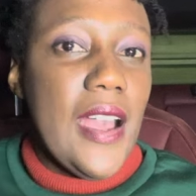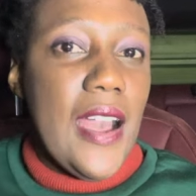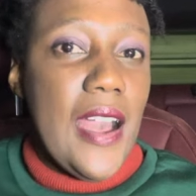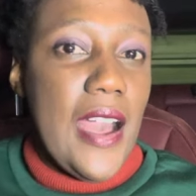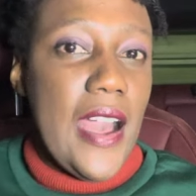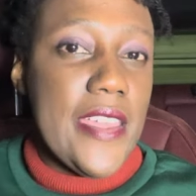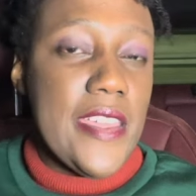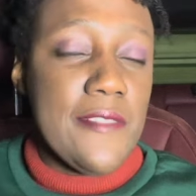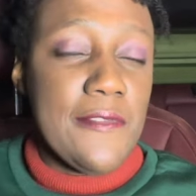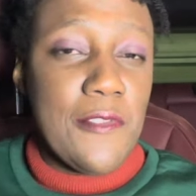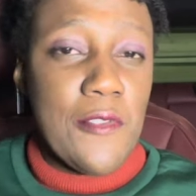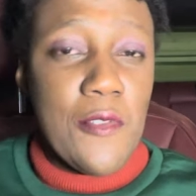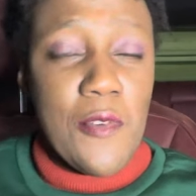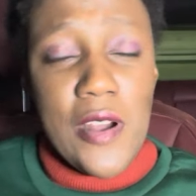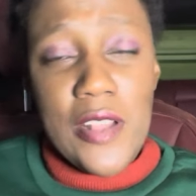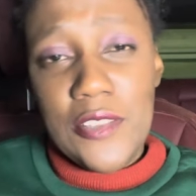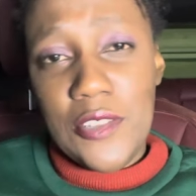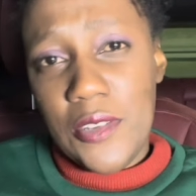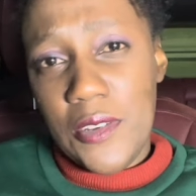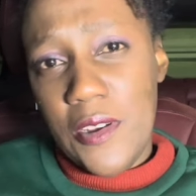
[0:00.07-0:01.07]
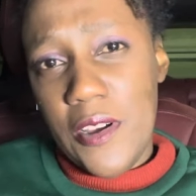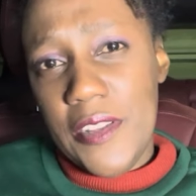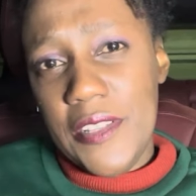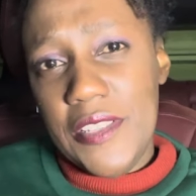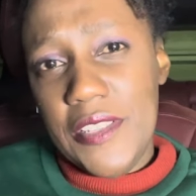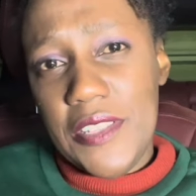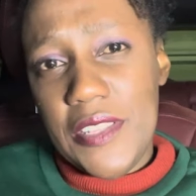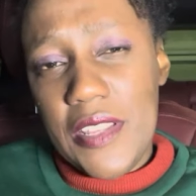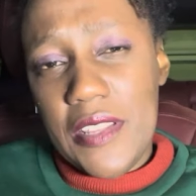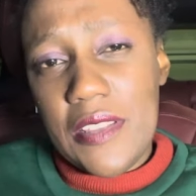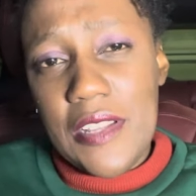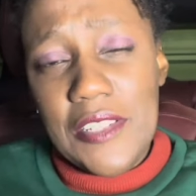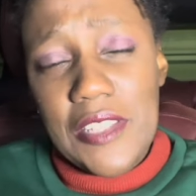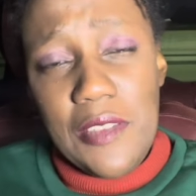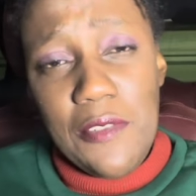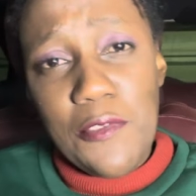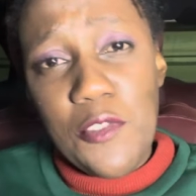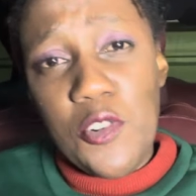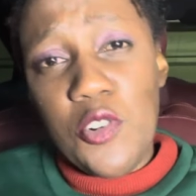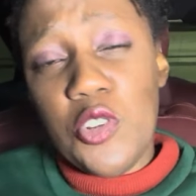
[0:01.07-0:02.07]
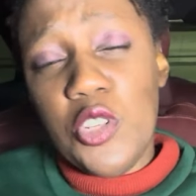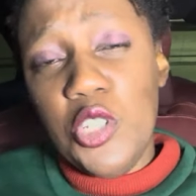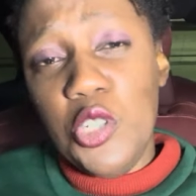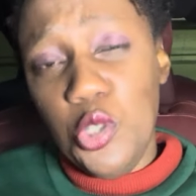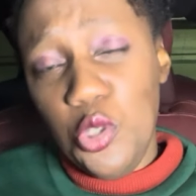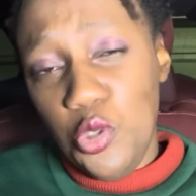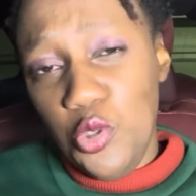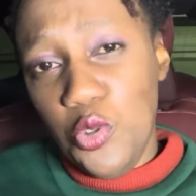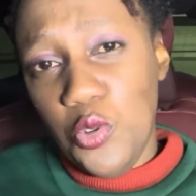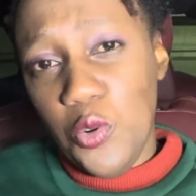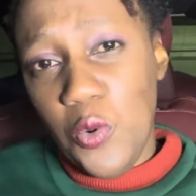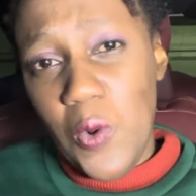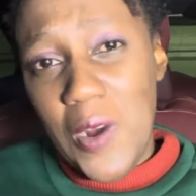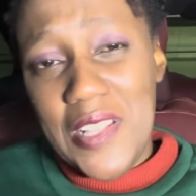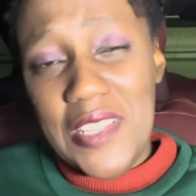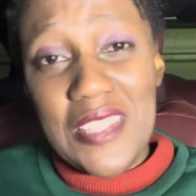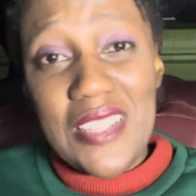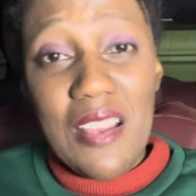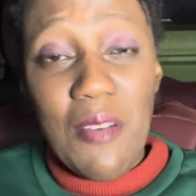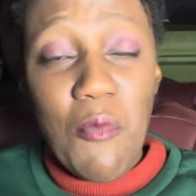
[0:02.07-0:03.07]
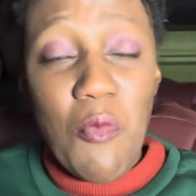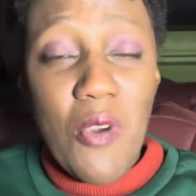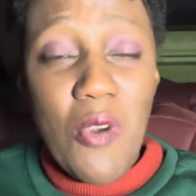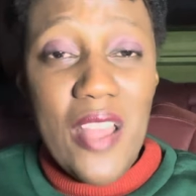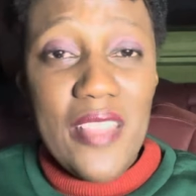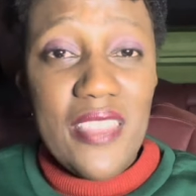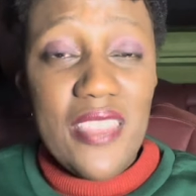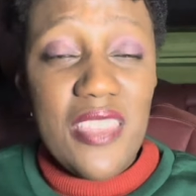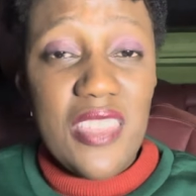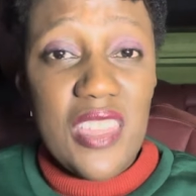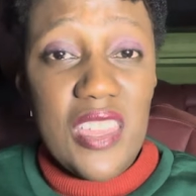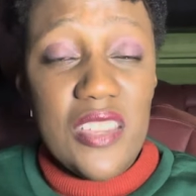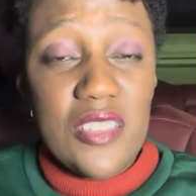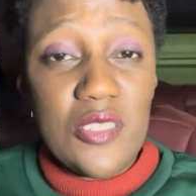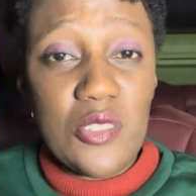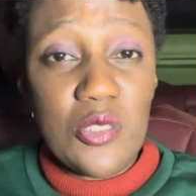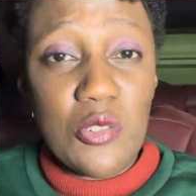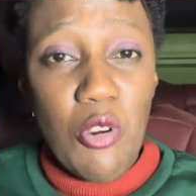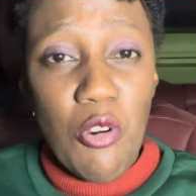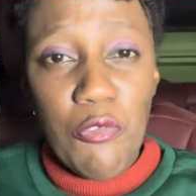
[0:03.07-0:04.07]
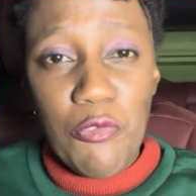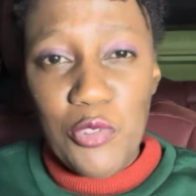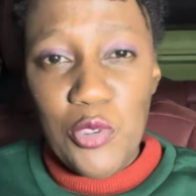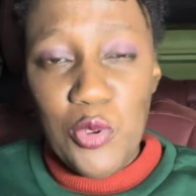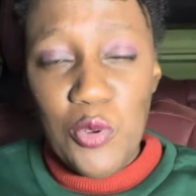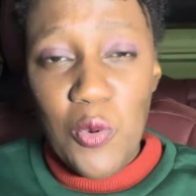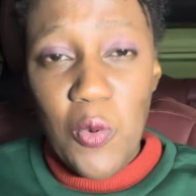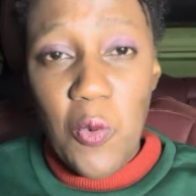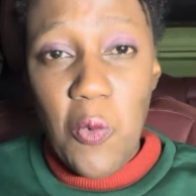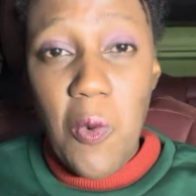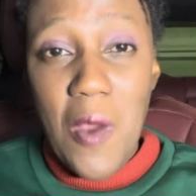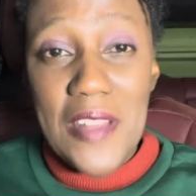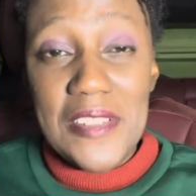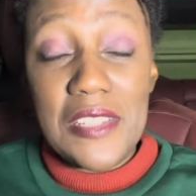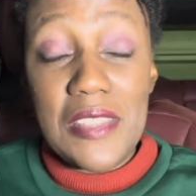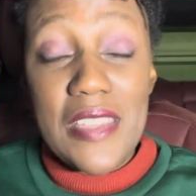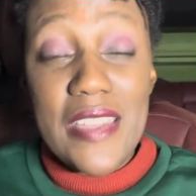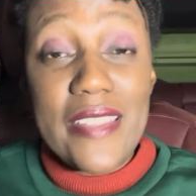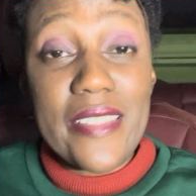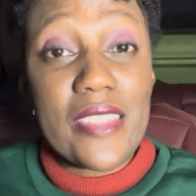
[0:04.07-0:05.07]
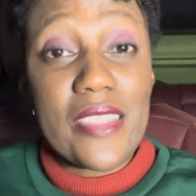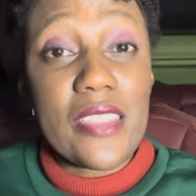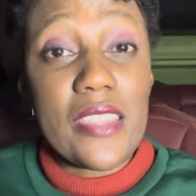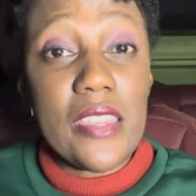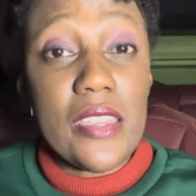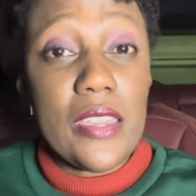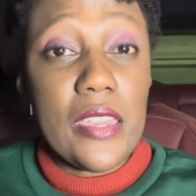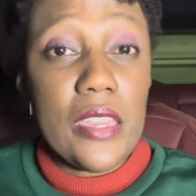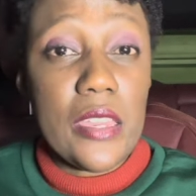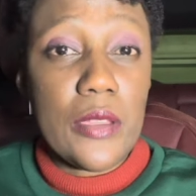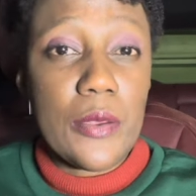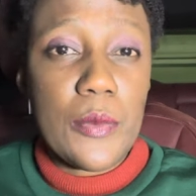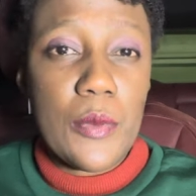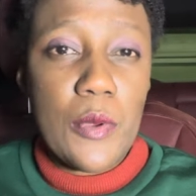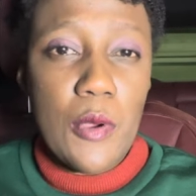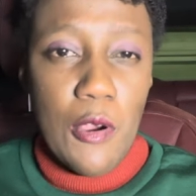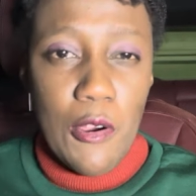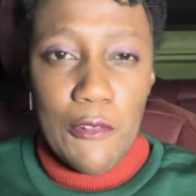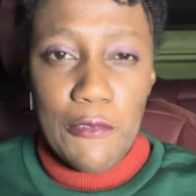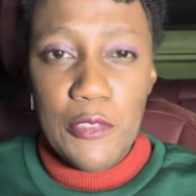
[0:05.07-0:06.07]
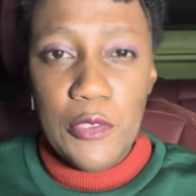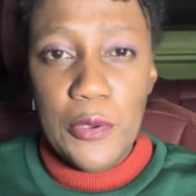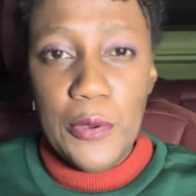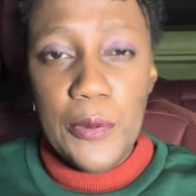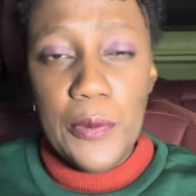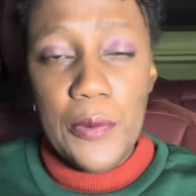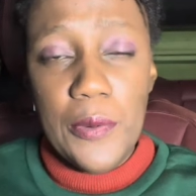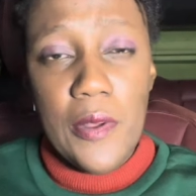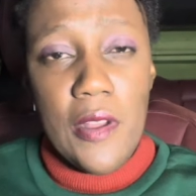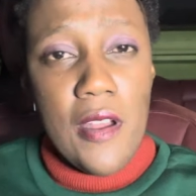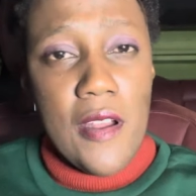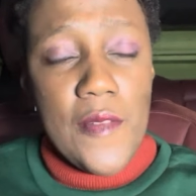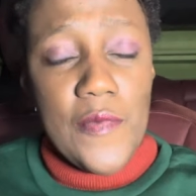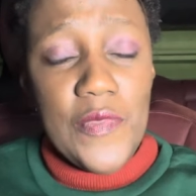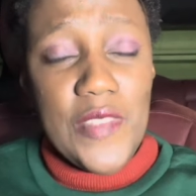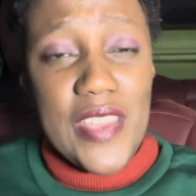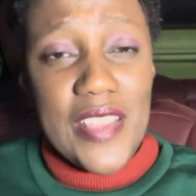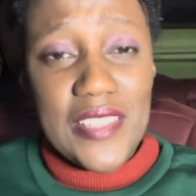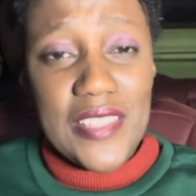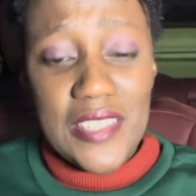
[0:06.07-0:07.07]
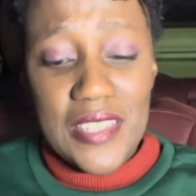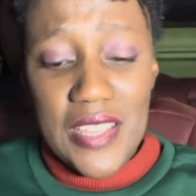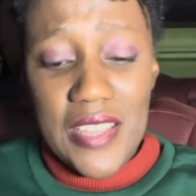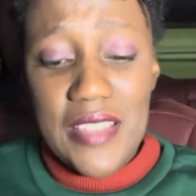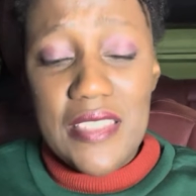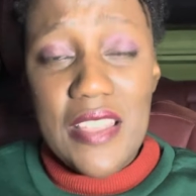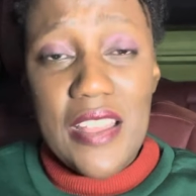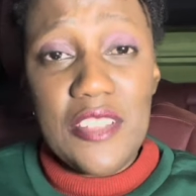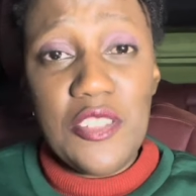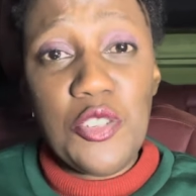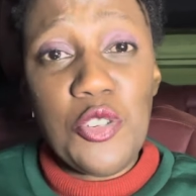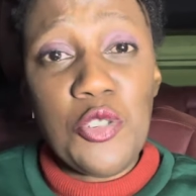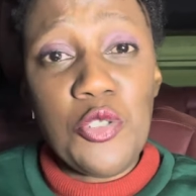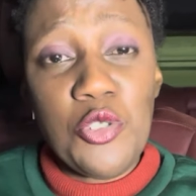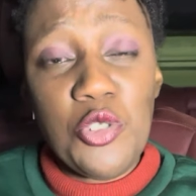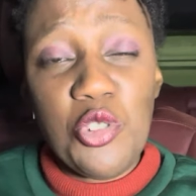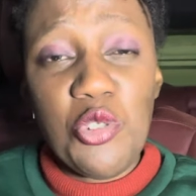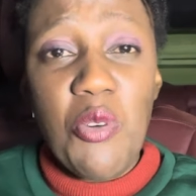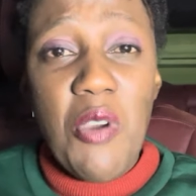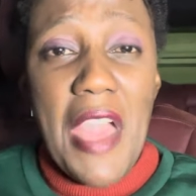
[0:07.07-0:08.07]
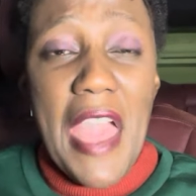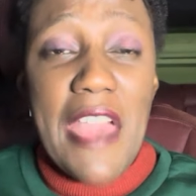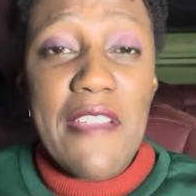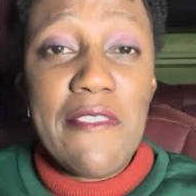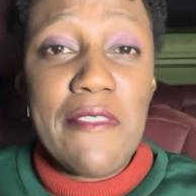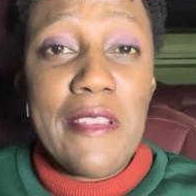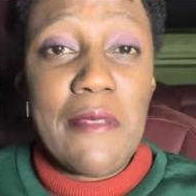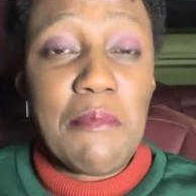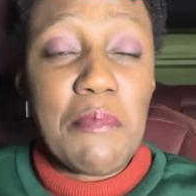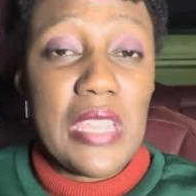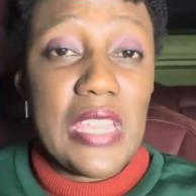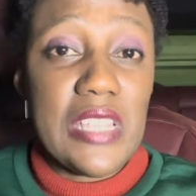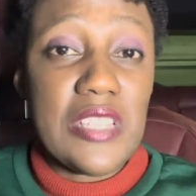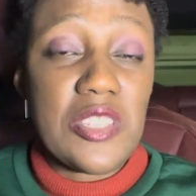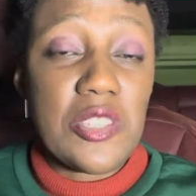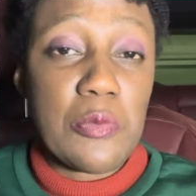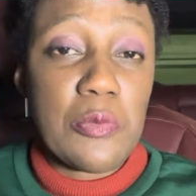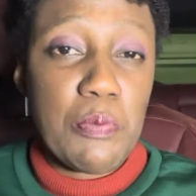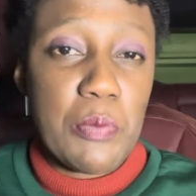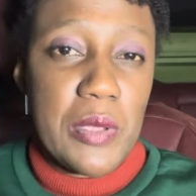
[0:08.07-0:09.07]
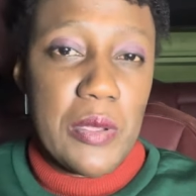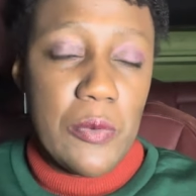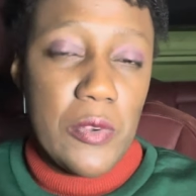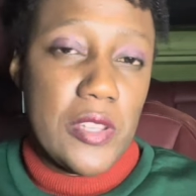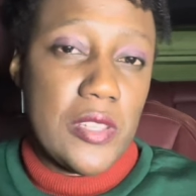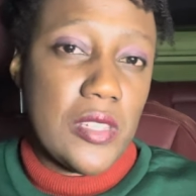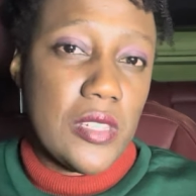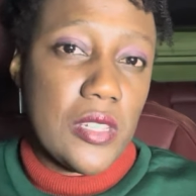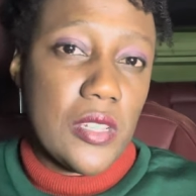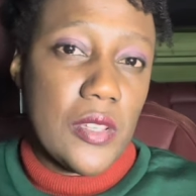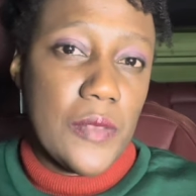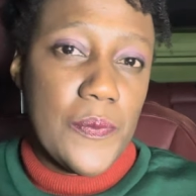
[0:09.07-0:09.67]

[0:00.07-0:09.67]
Hi everyone. So God is saying that if only you knew what someone thinks of you, what they are thinking of you, they are saying that you do have a peace spirit